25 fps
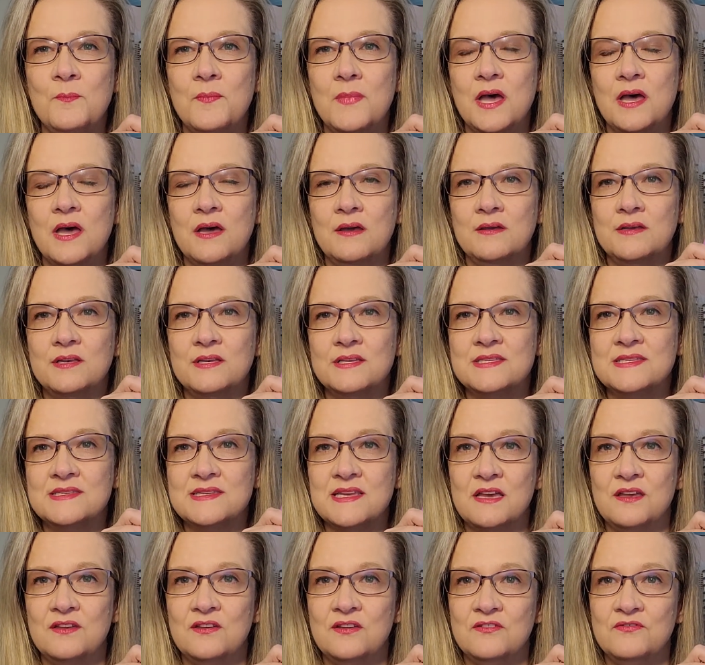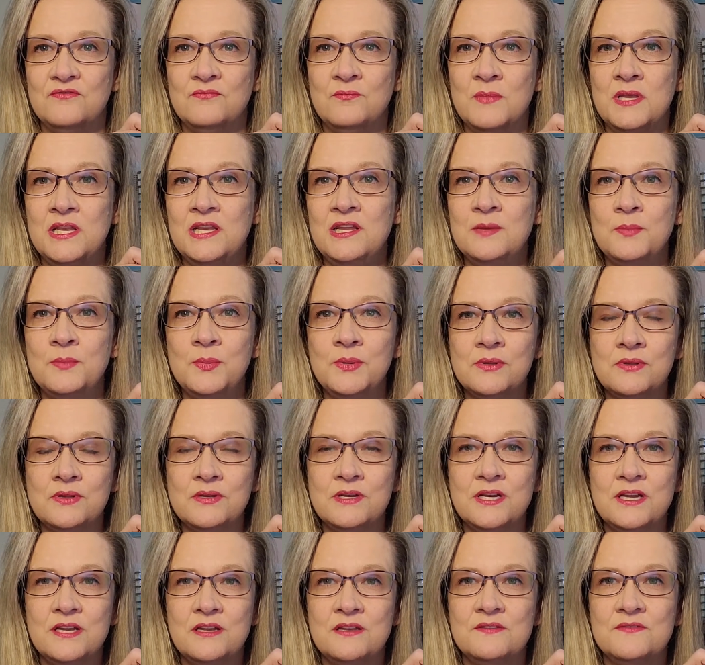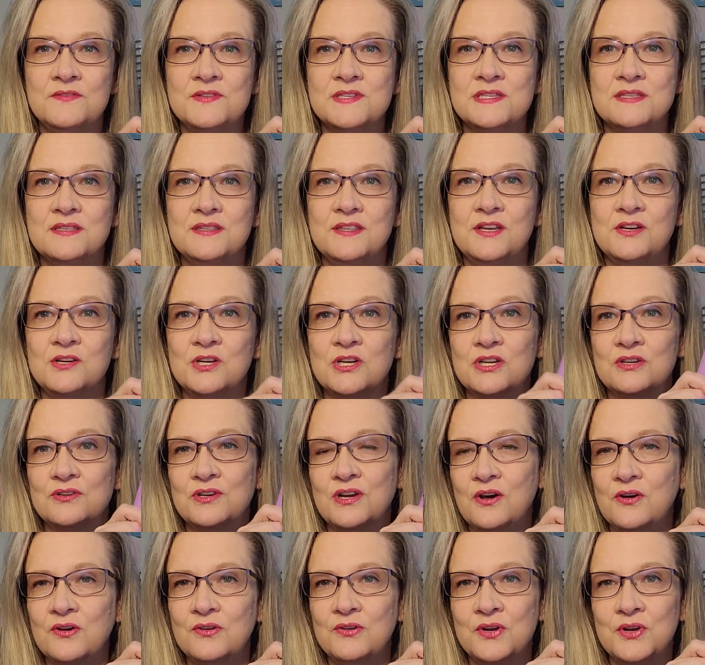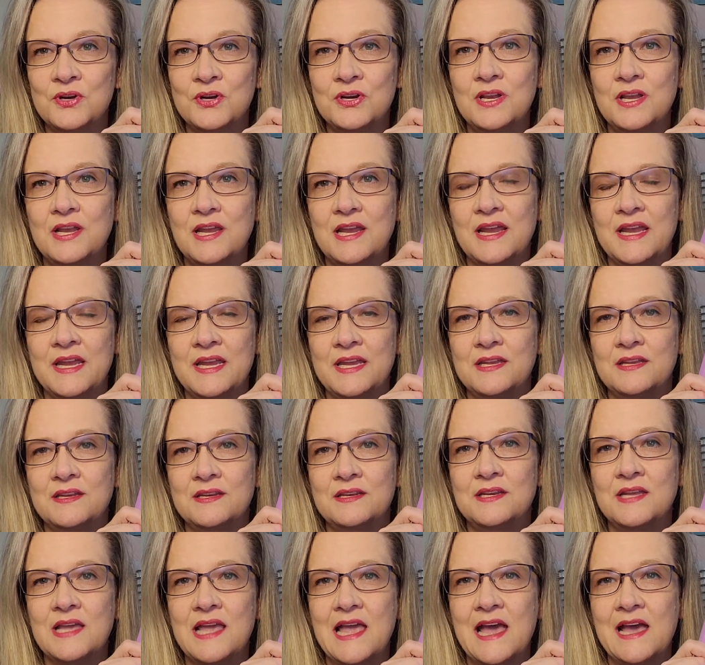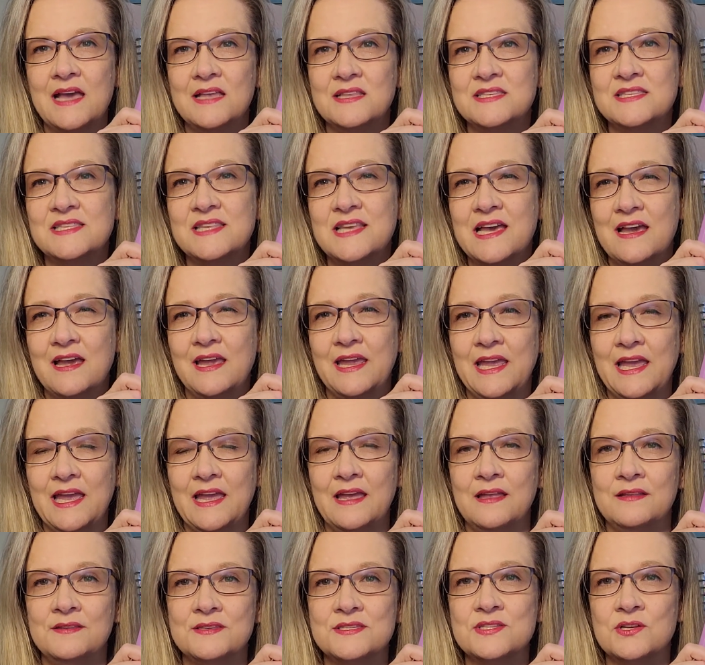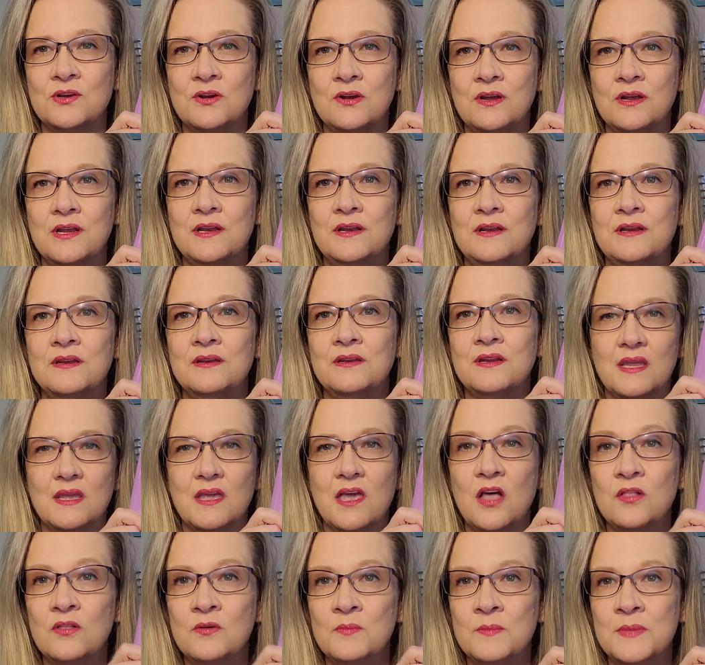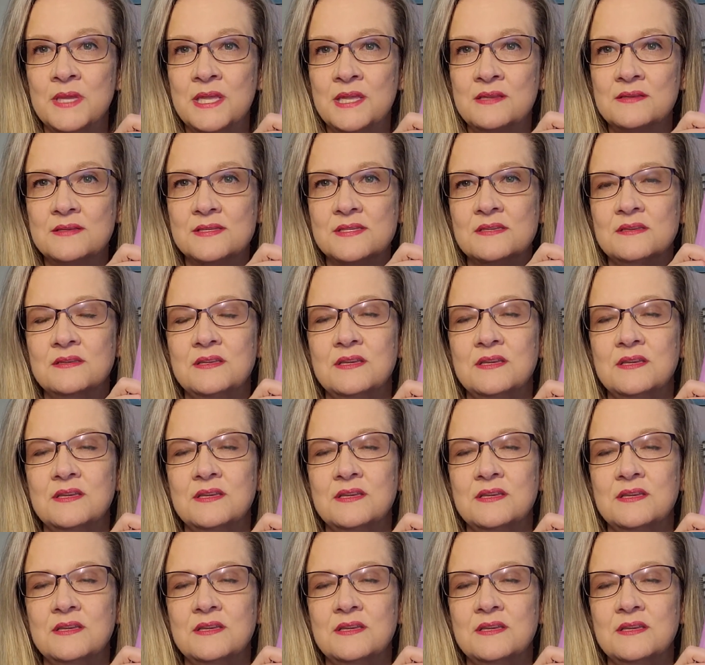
a set of manipulatives that are colored and adds that hands-on element